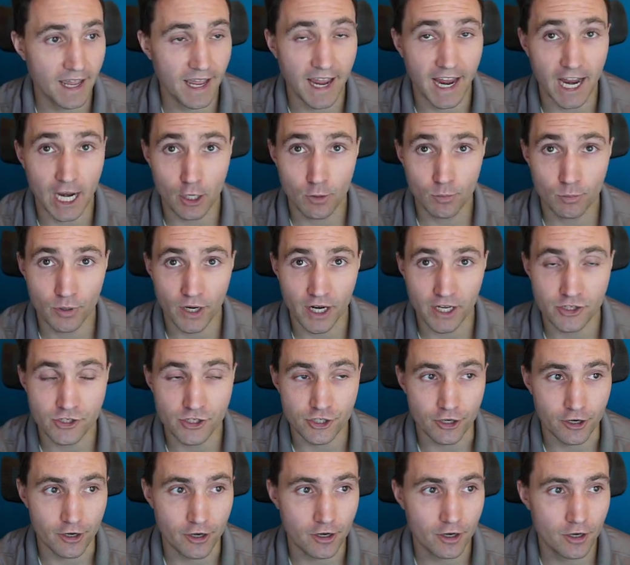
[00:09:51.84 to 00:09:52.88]
air
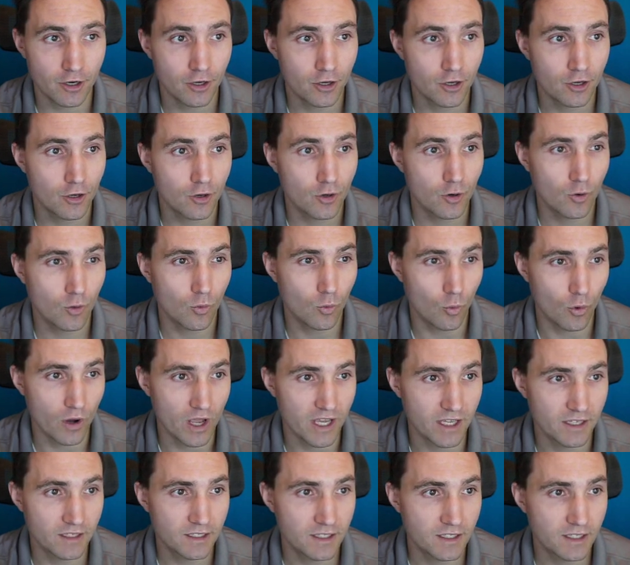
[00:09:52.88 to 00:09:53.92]
pressure,
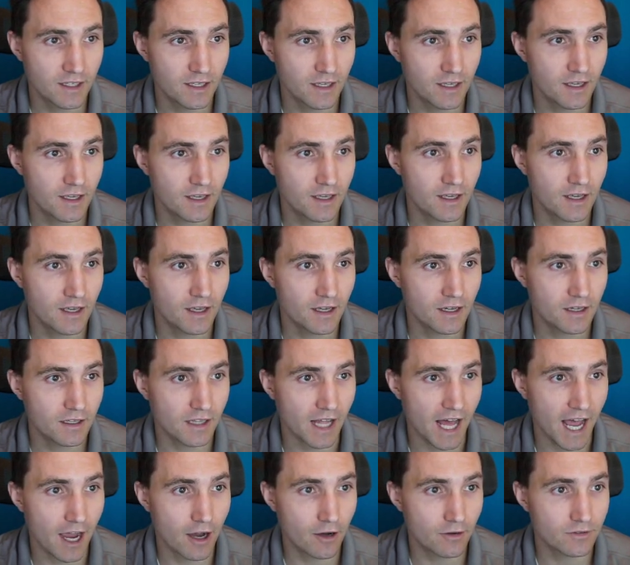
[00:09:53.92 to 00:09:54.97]
wind,
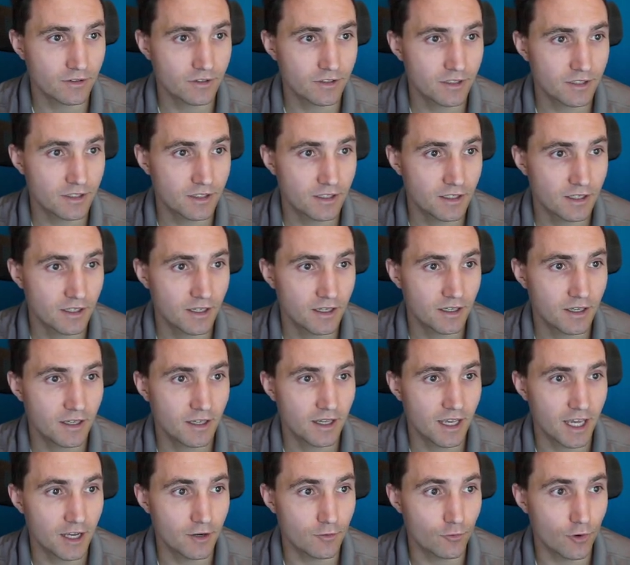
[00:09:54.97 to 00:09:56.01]
clouds,
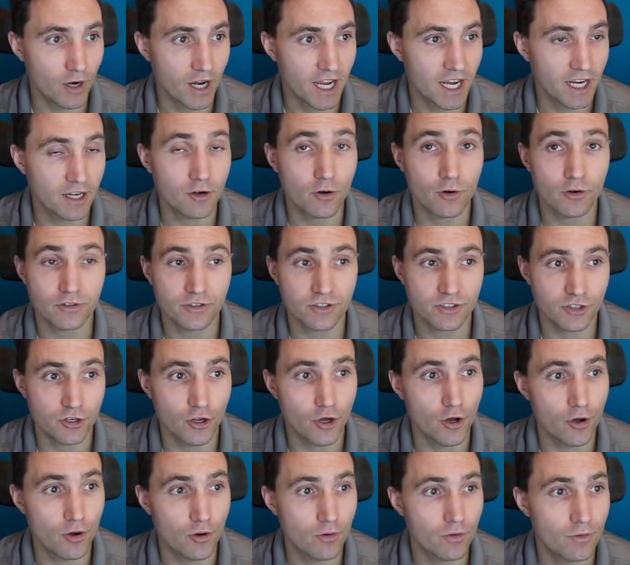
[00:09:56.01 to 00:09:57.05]
and rain or
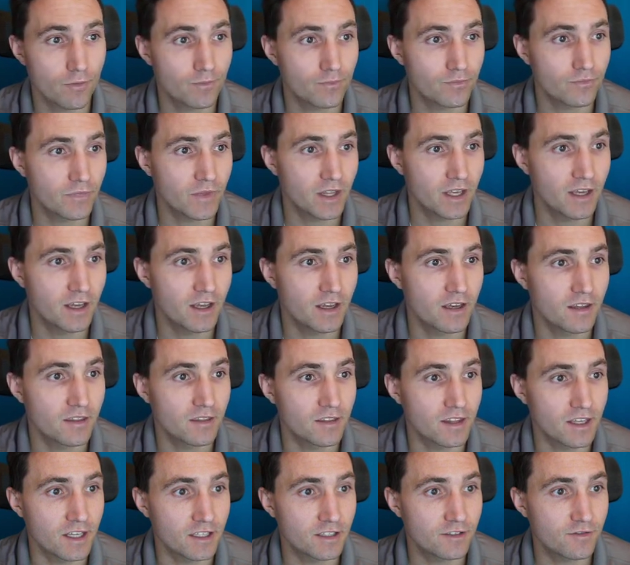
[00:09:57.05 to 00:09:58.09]
snow.
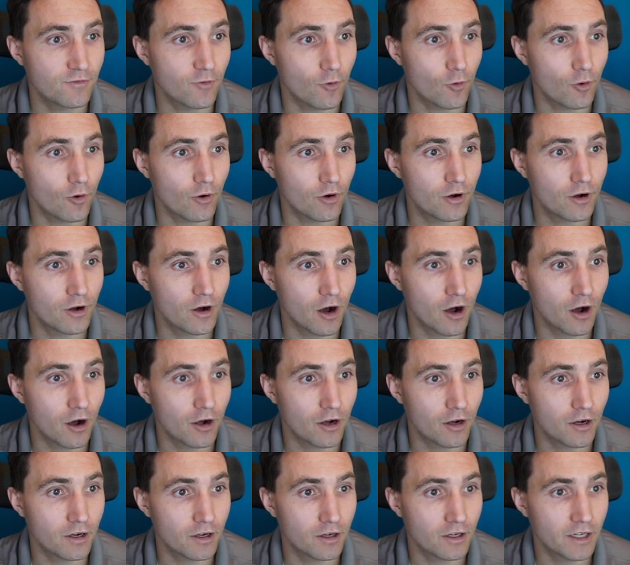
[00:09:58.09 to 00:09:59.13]
These four
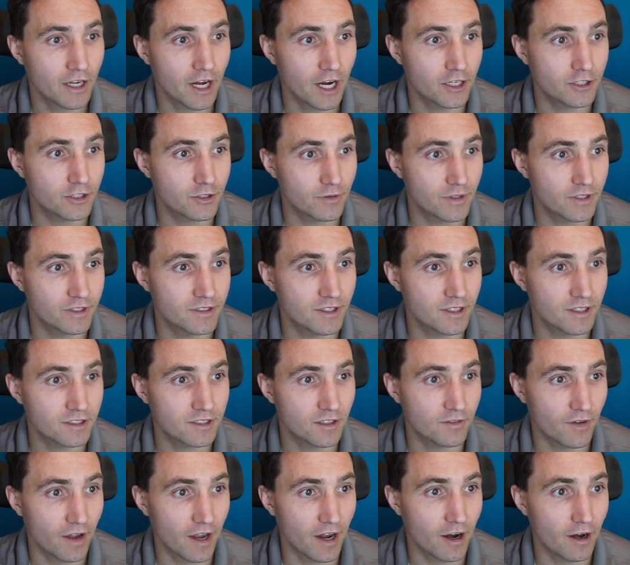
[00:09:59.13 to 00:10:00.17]
are characteristics
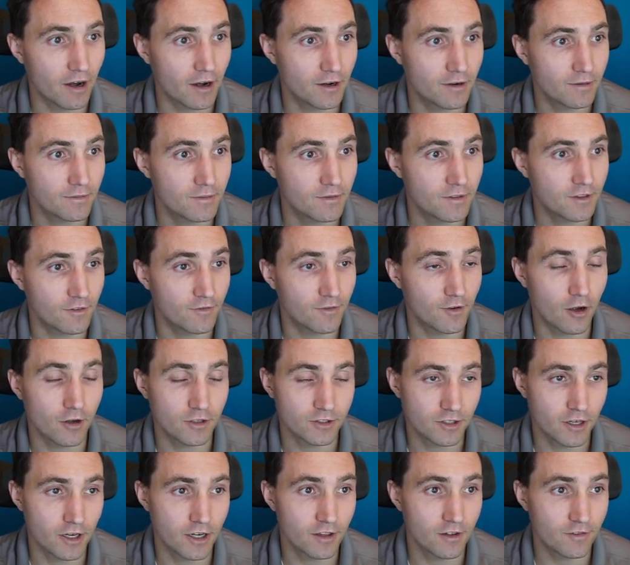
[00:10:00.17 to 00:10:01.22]
of air. The
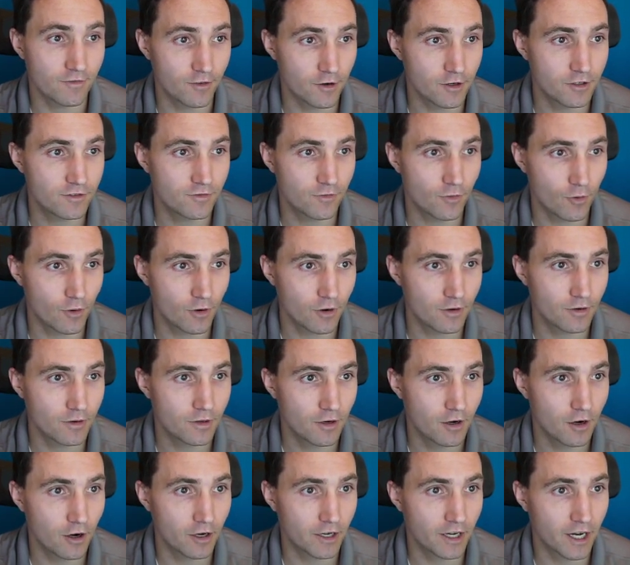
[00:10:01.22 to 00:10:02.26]
first four
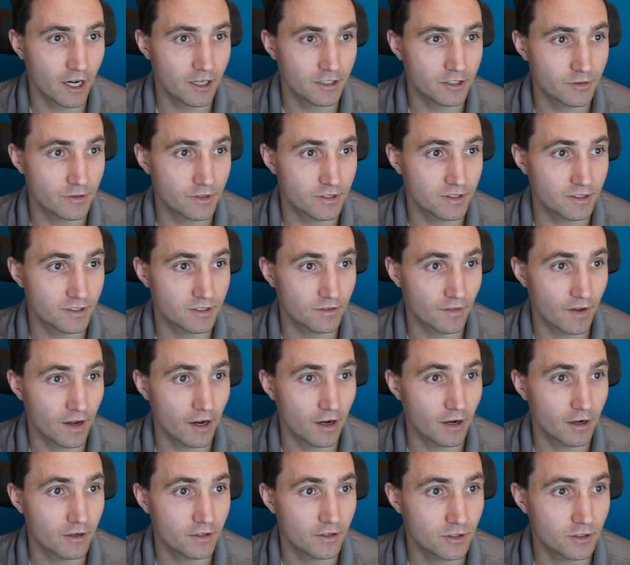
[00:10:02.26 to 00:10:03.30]
are characteristics of
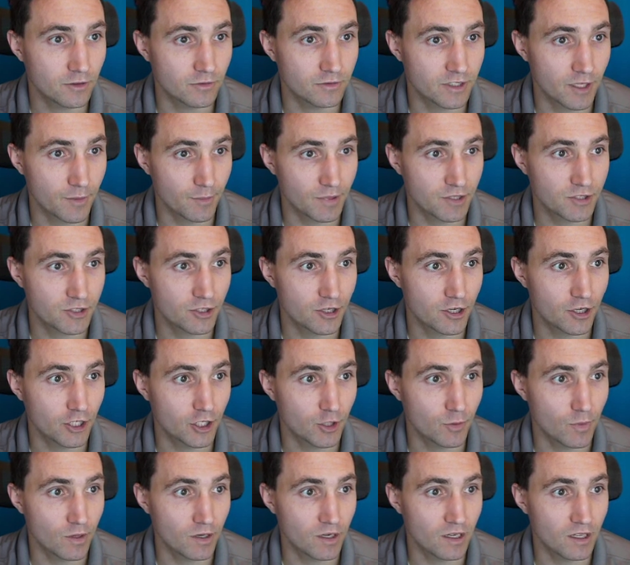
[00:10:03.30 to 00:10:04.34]
air. temperature,
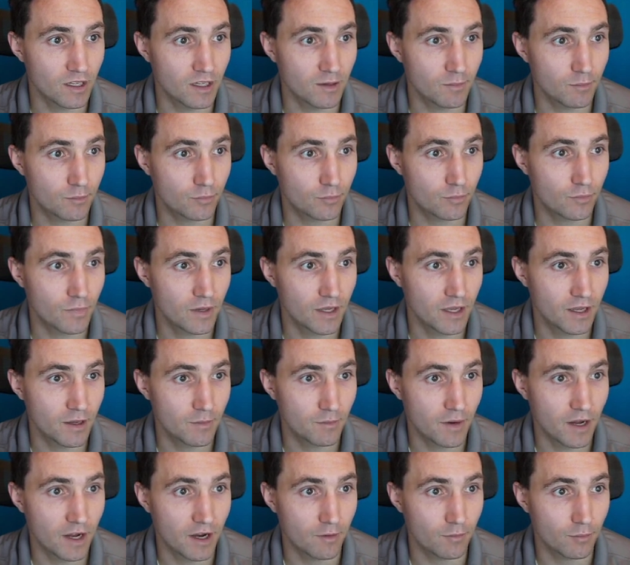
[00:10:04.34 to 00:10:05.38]
humidity,
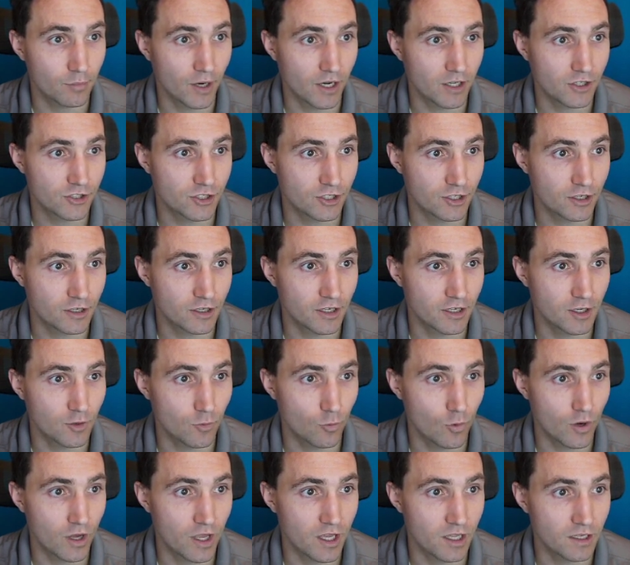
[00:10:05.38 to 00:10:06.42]
air pressure, and
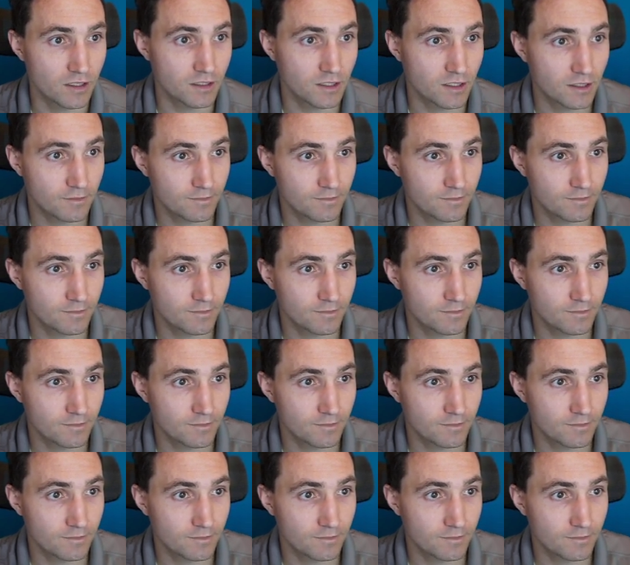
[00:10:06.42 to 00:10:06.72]
wind.